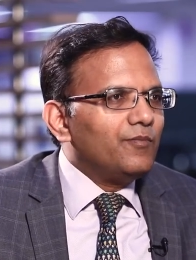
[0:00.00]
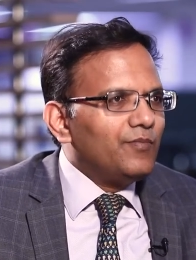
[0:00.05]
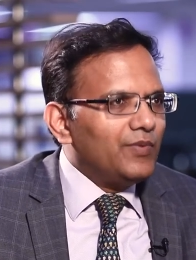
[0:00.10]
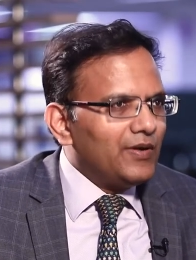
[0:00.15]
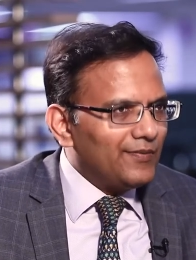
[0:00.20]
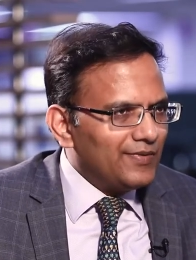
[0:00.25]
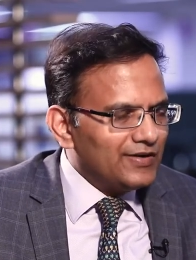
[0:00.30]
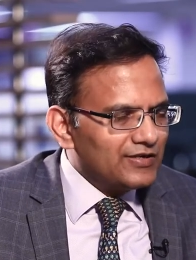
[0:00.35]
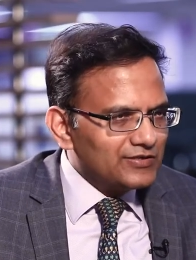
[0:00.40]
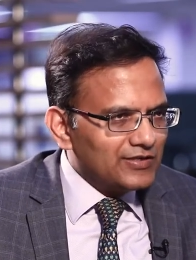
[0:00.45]

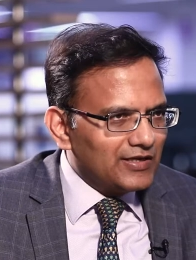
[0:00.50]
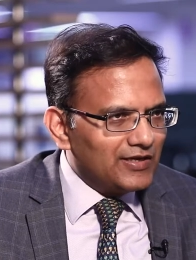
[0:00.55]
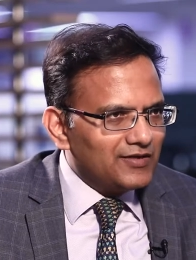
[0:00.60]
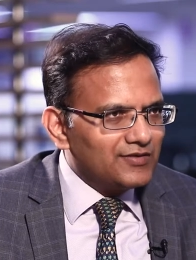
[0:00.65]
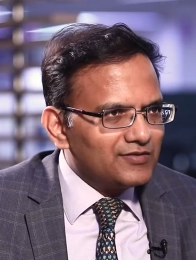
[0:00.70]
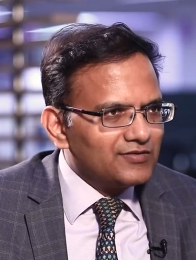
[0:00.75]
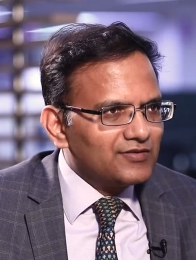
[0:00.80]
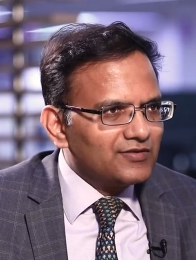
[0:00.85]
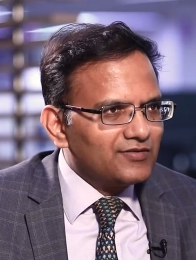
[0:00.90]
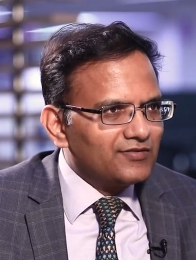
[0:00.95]
payment
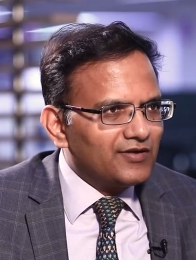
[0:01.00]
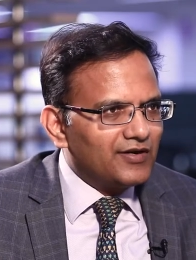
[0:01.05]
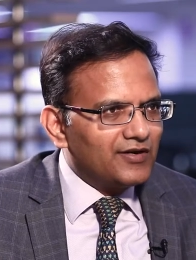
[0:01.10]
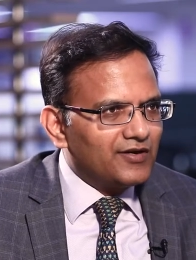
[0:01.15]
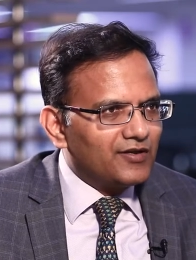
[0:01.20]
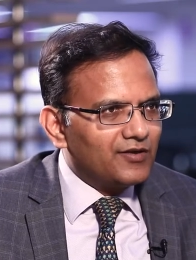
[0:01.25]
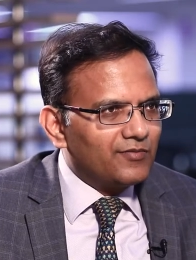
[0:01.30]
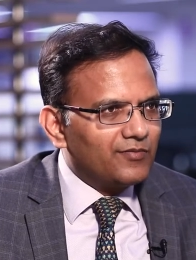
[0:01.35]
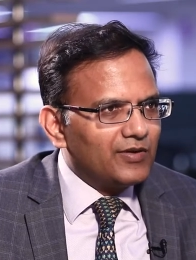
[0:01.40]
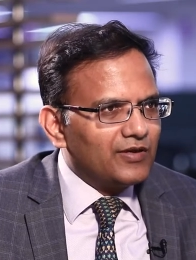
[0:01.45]
challenges
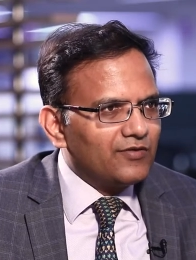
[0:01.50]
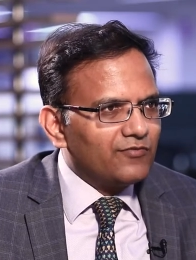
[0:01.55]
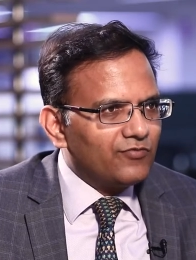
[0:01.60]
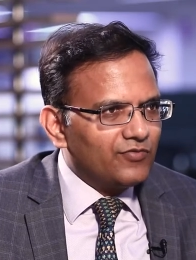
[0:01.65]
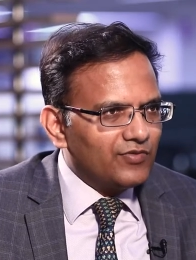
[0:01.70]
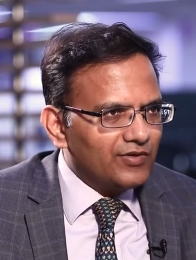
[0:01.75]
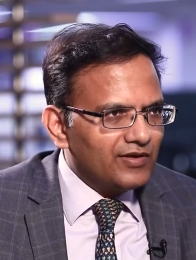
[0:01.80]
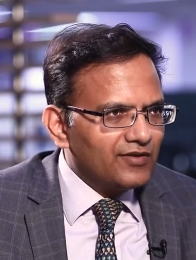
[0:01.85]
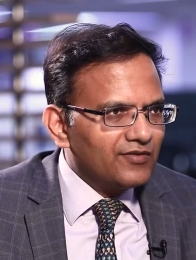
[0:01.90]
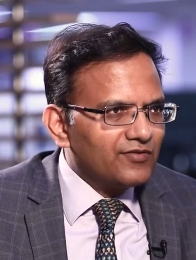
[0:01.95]
that are being
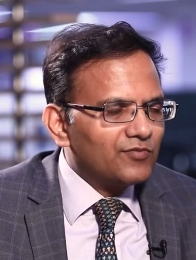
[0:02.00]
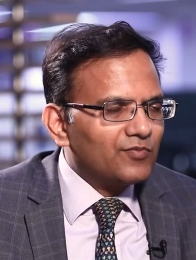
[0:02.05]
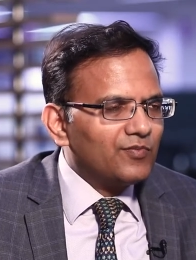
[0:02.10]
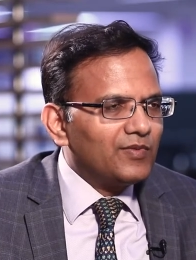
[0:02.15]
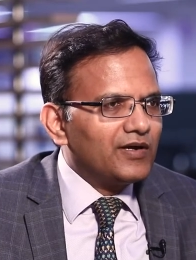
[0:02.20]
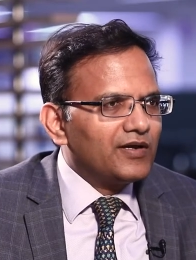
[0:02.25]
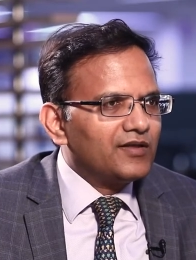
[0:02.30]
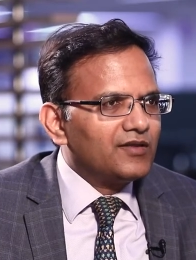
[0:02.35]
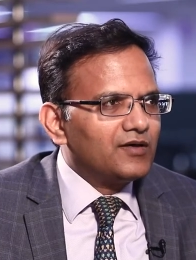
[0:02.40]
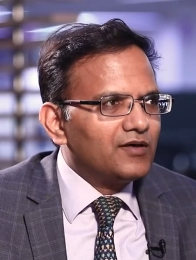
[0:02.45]
faced
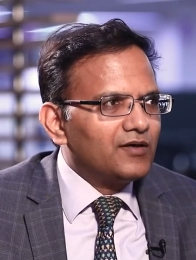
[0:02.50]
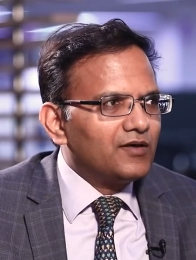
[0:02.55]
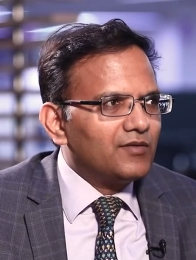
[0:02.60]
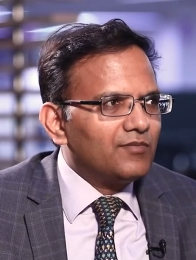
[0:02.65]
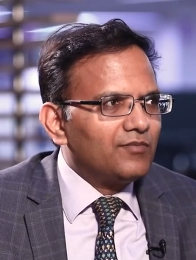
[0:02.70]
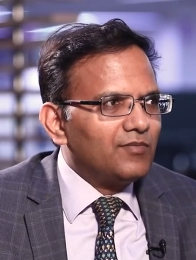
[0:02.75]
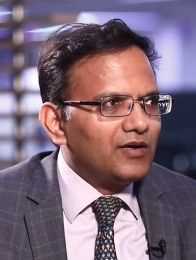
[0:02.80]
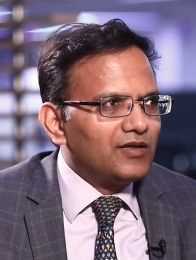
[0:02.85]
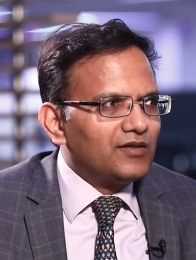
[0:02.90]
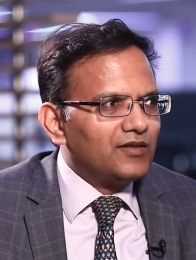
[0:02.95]
by the
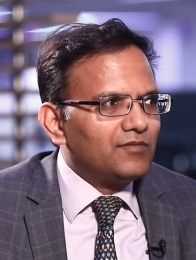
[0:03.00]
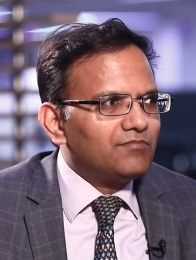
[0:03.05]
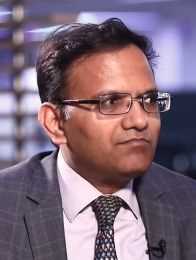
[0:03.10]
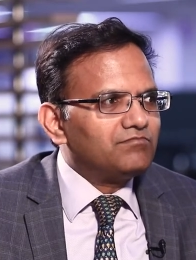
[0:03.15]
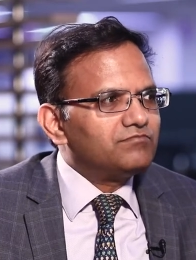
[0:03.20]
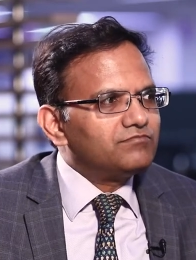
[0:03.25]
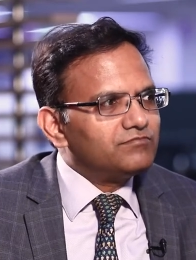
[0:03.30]
by the